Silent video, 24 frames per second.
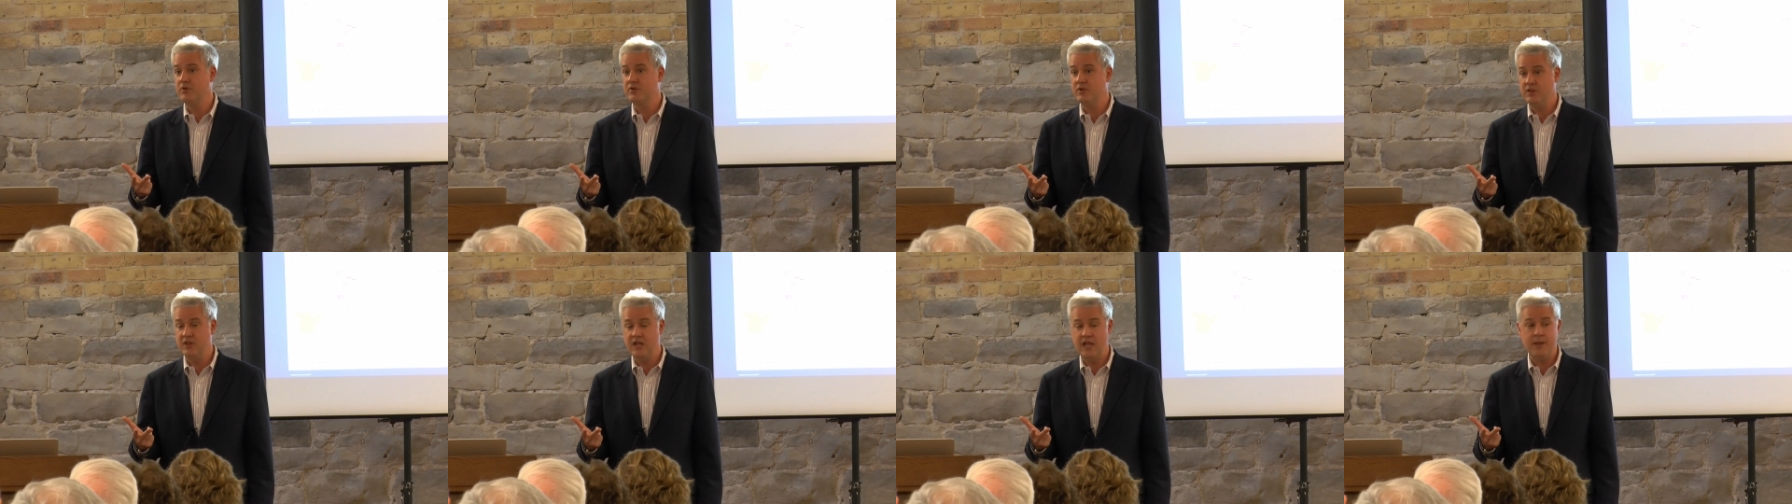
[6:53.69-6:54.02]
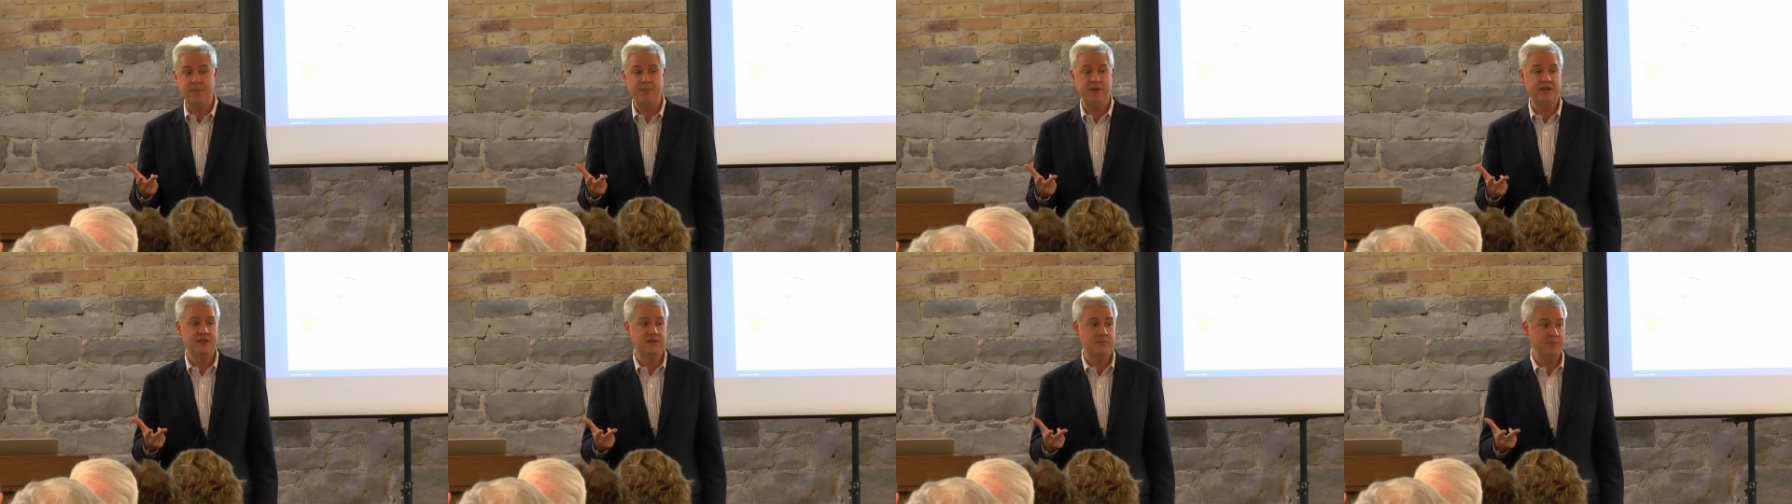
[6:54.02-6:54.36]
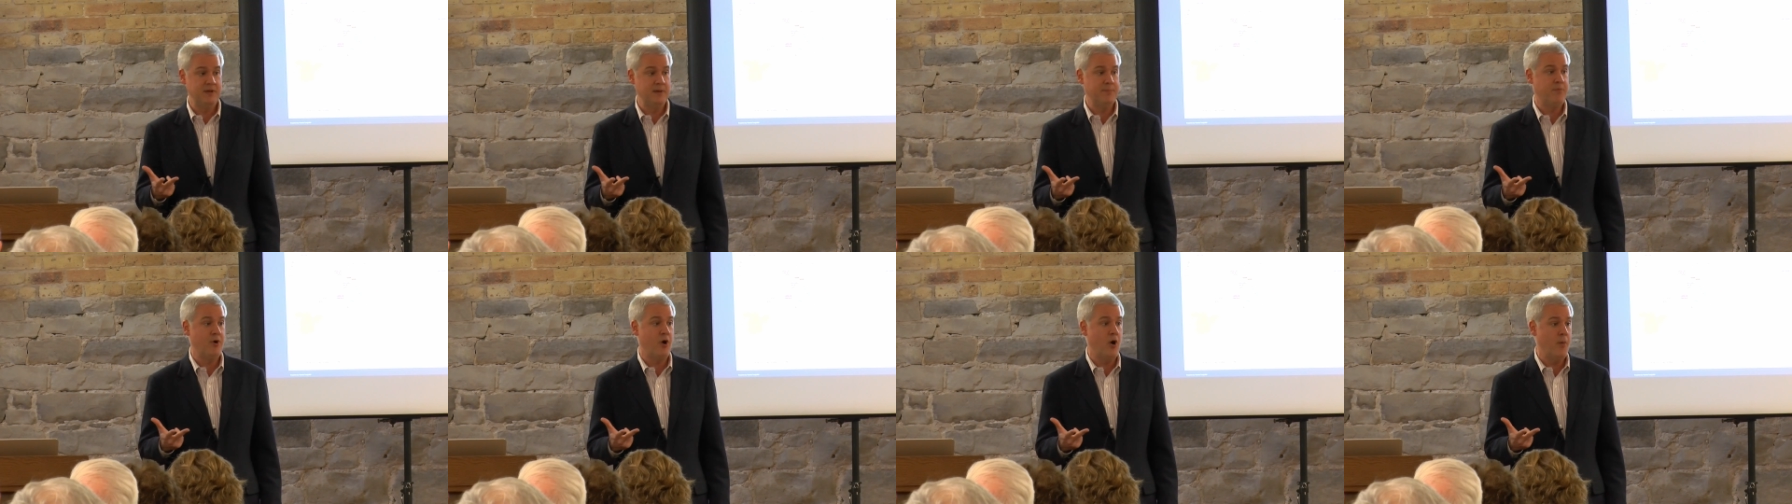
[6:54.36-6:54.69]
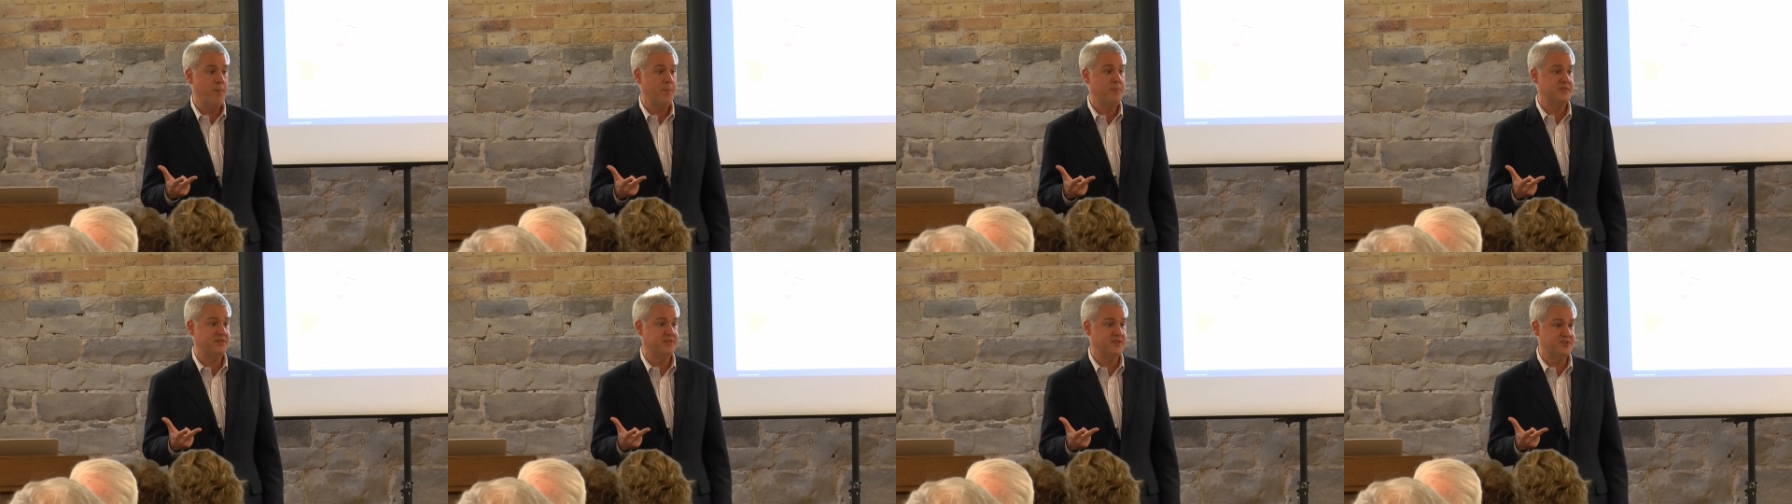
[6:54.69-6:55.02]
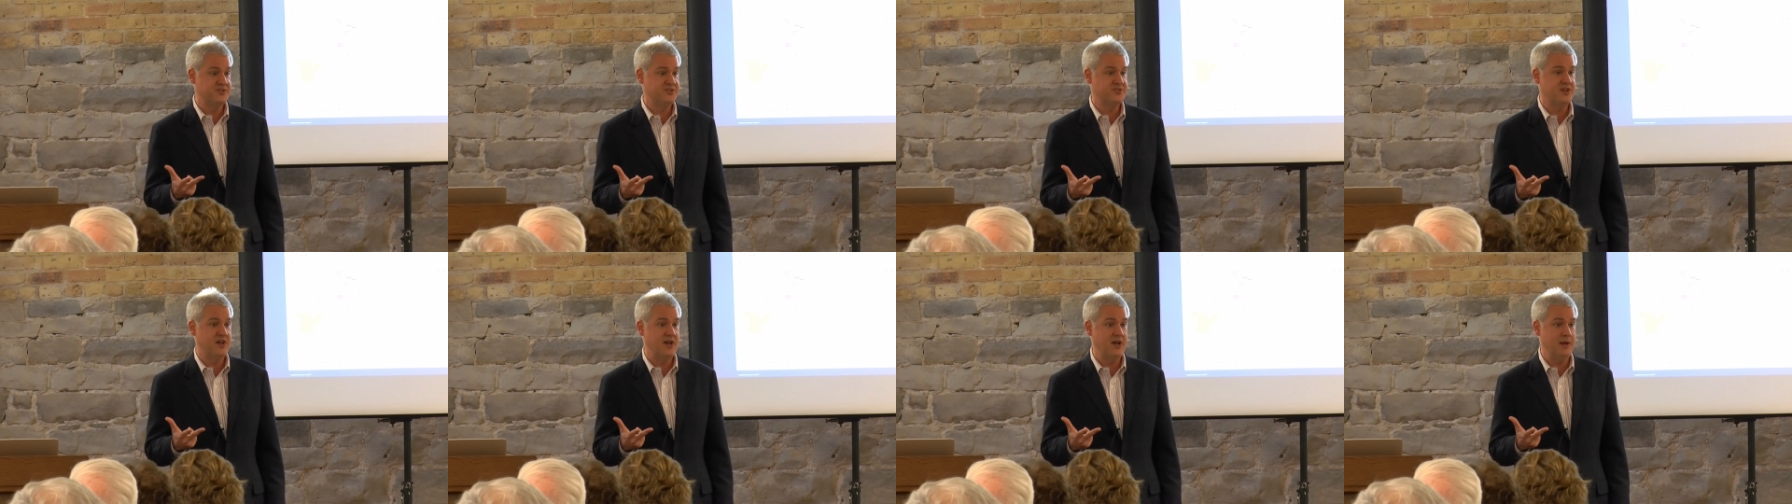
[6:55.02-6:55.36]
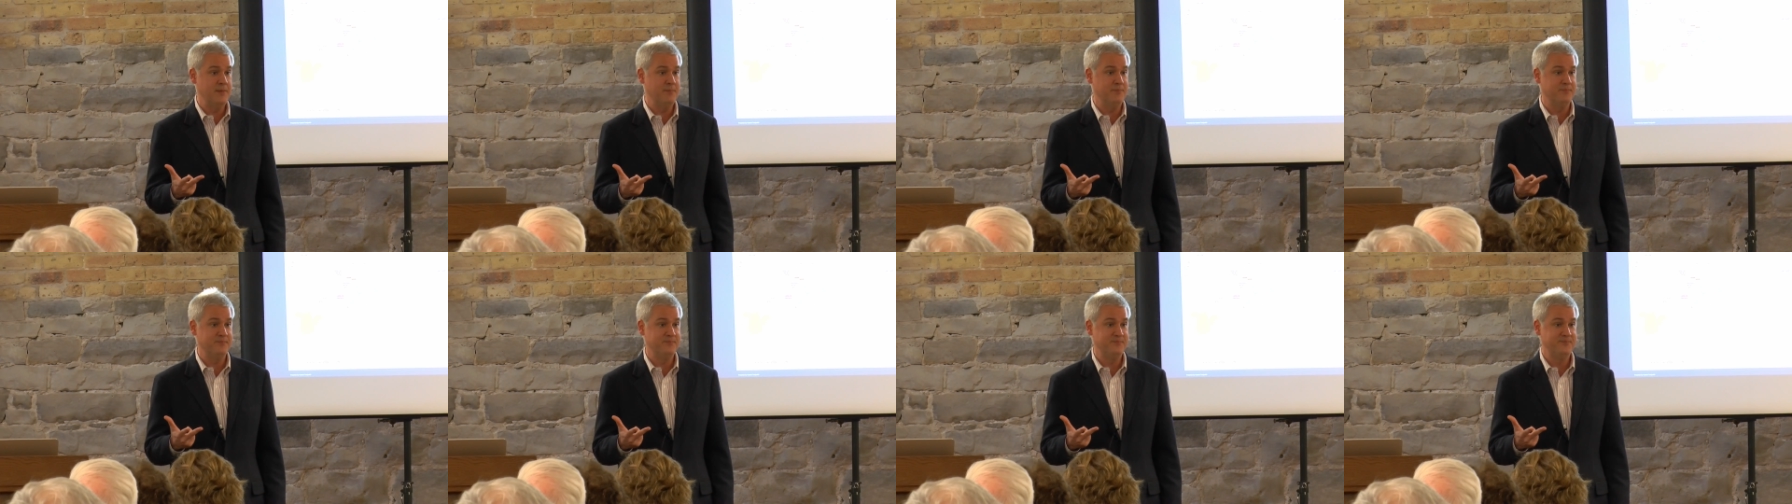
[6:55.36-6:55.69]
claiming to be pope at this
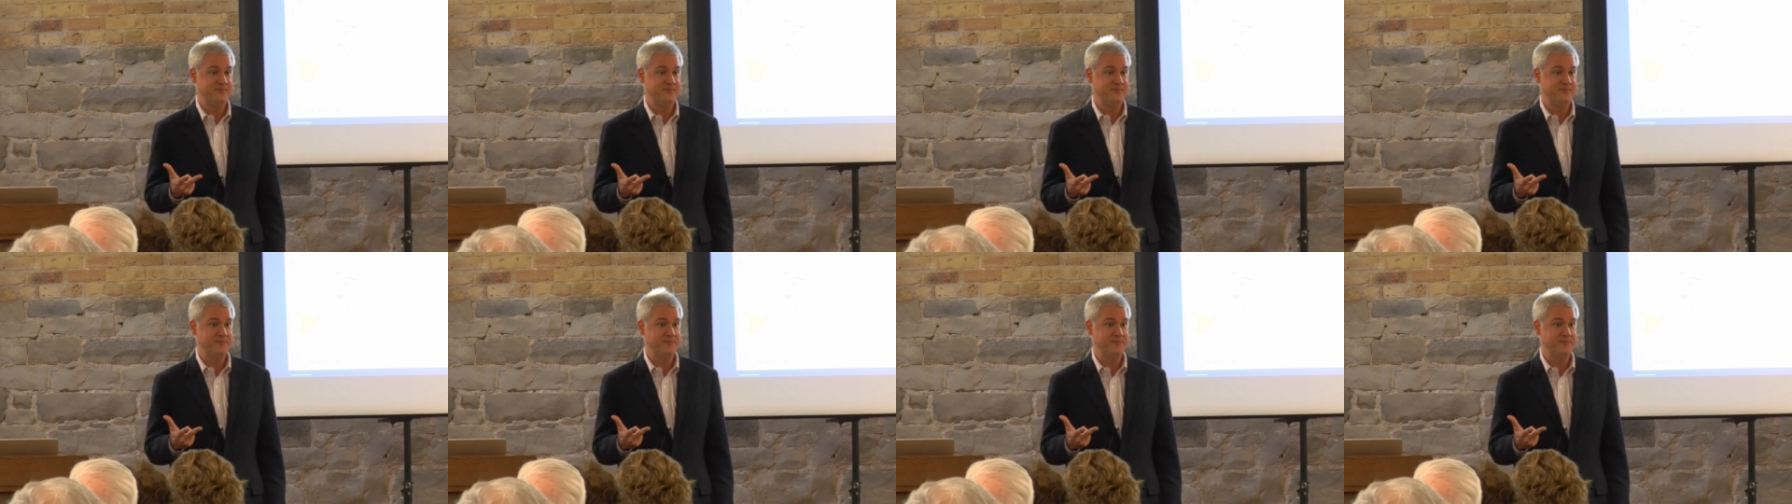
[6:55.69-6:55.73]
time.